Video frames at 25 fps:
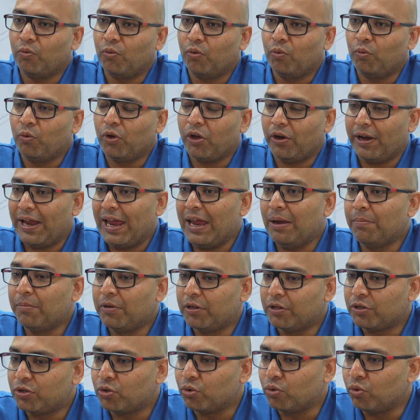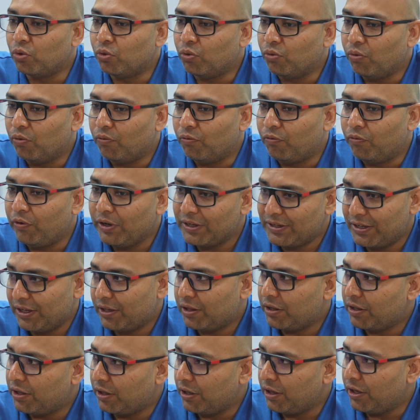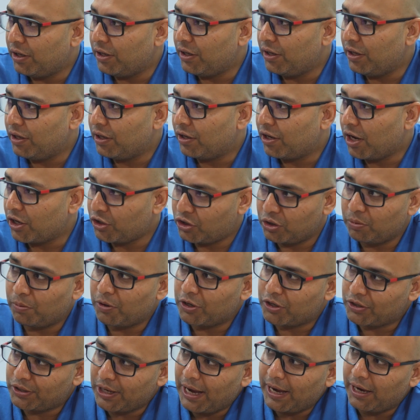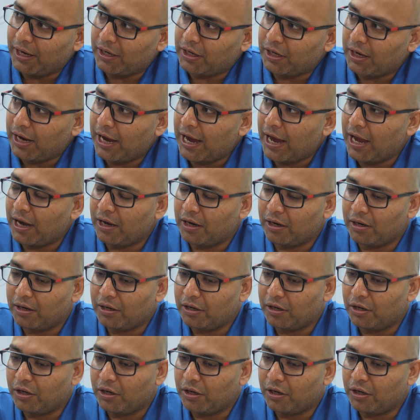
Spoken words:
we are able to visit the customer site and